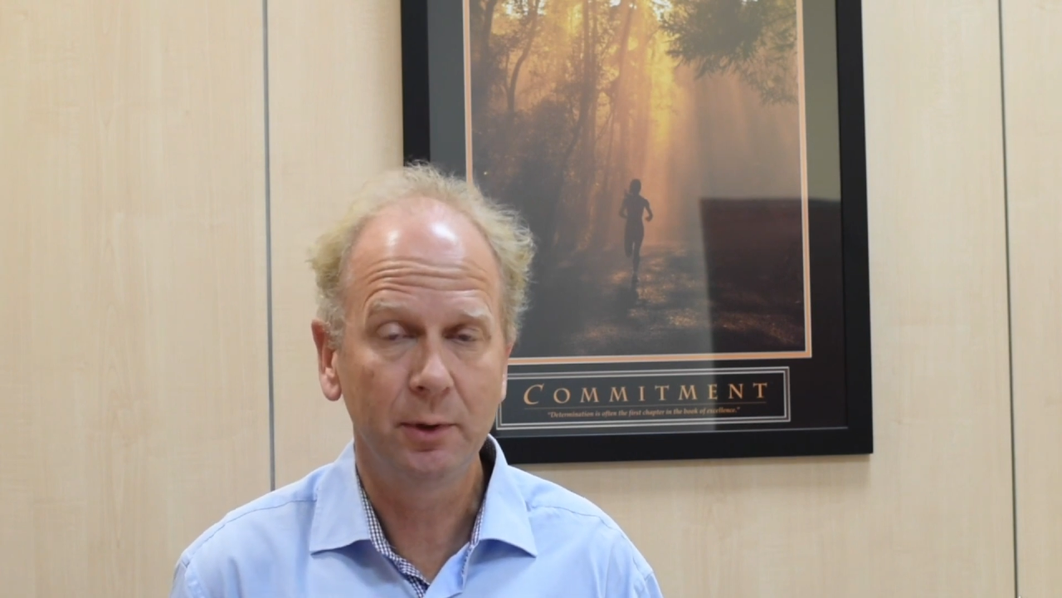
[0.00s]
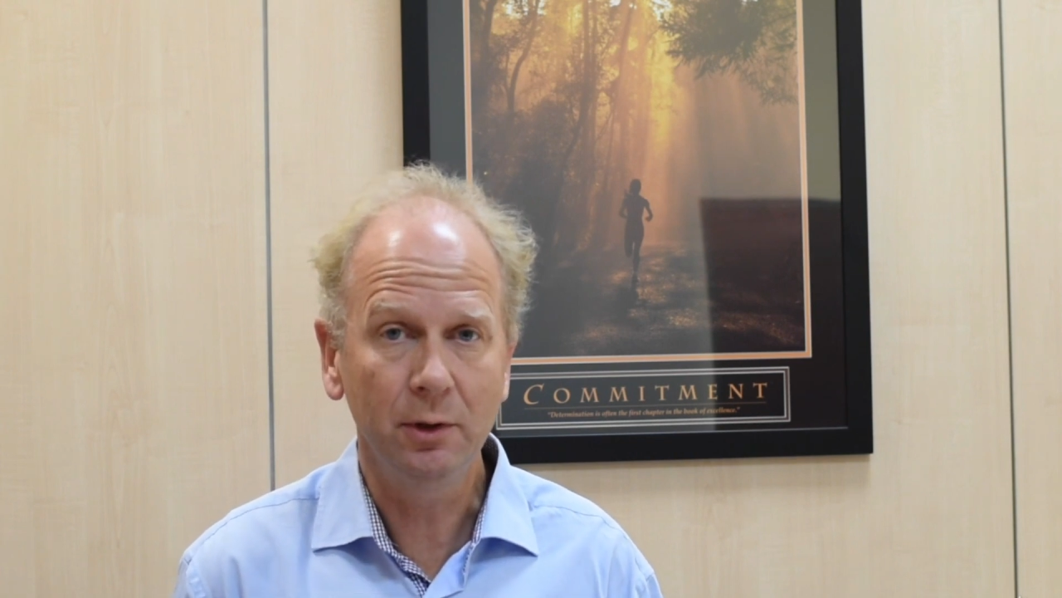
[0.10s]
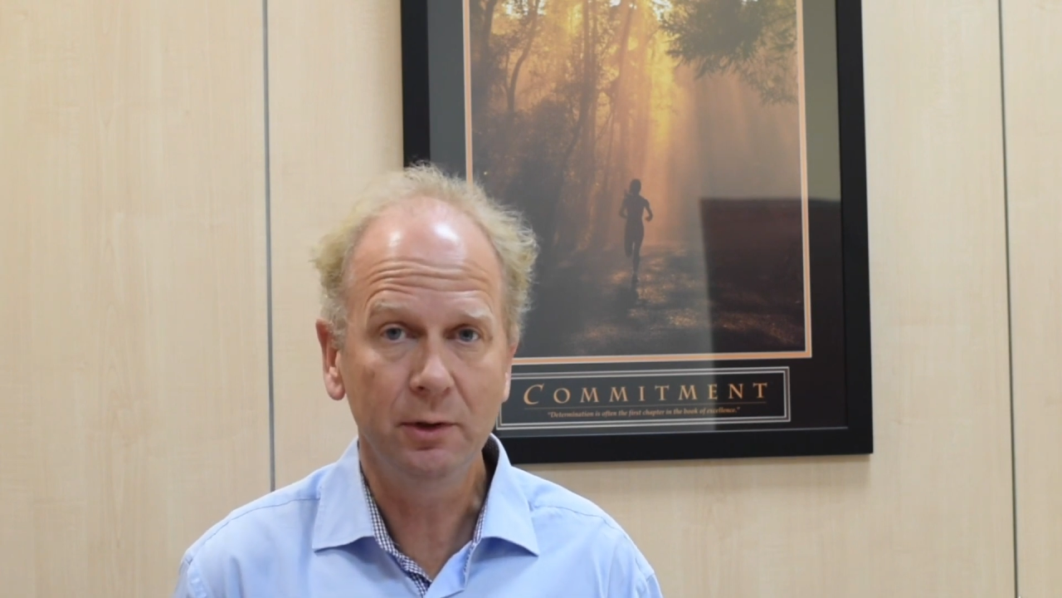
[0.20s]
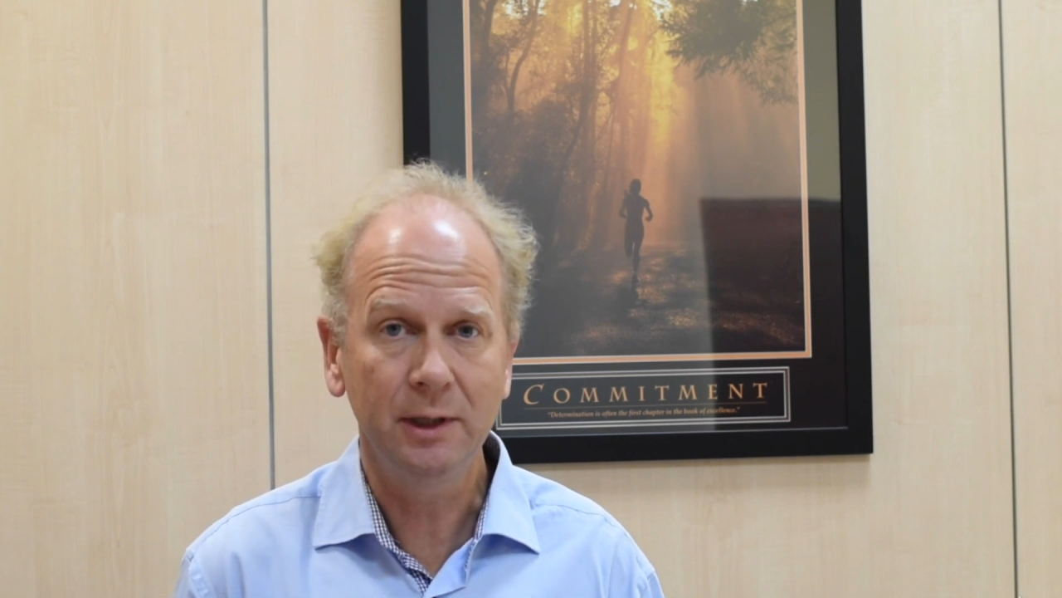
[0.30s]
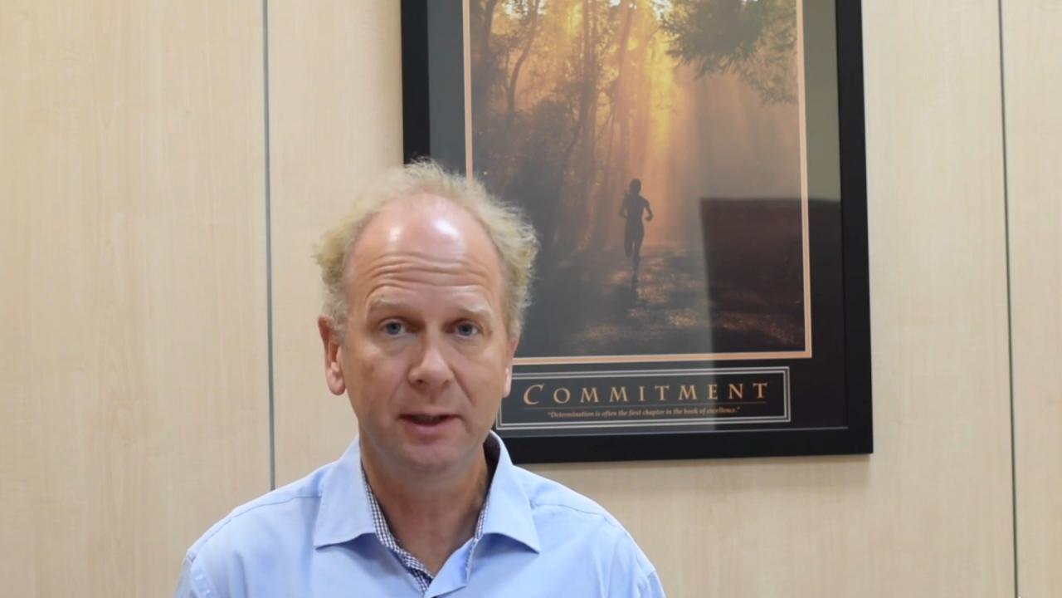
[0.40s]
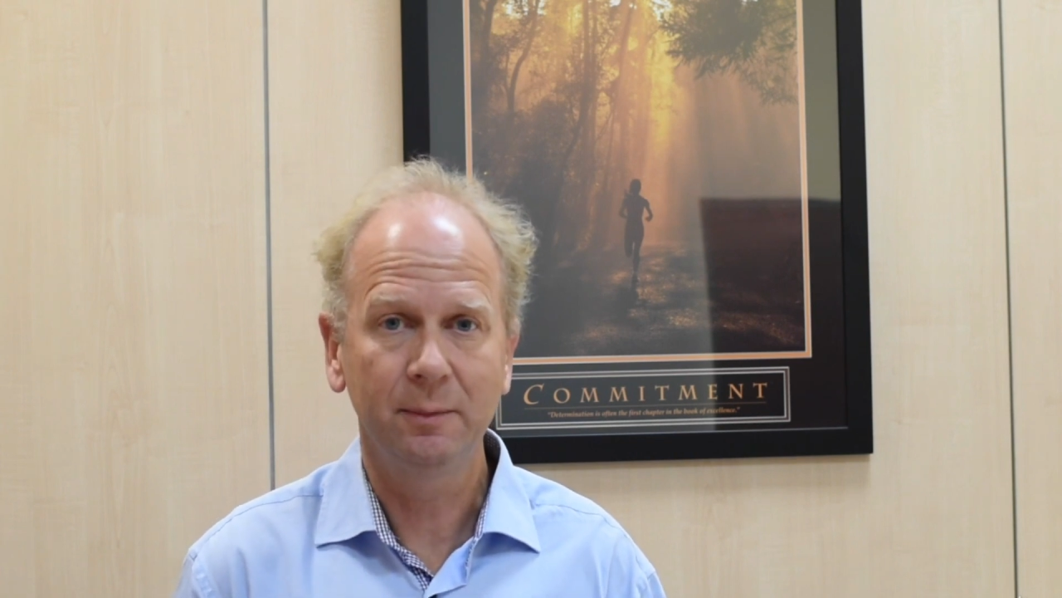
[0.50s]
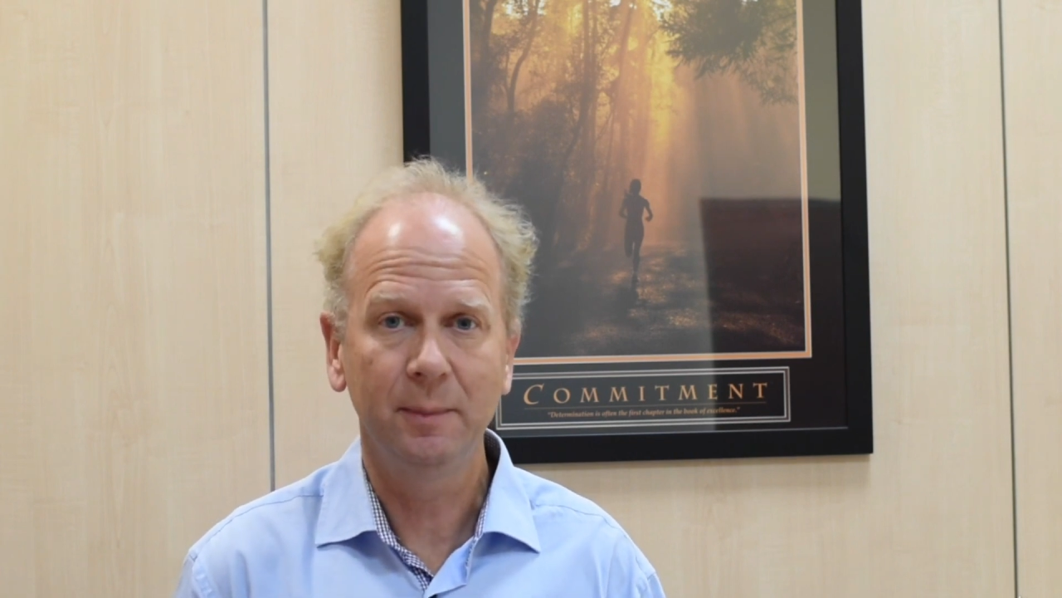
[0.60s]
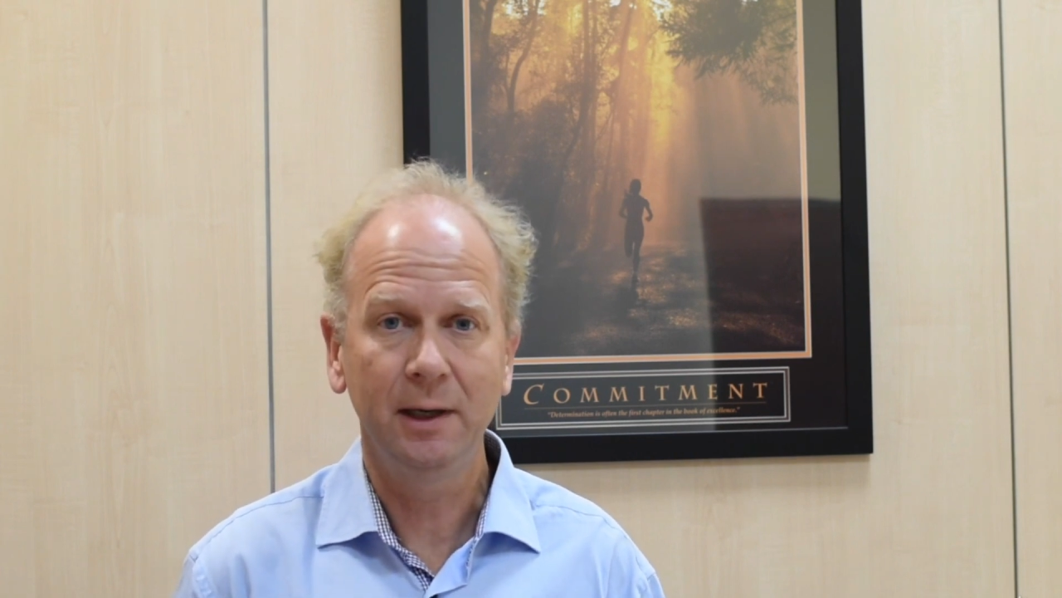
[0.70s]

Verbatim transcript: project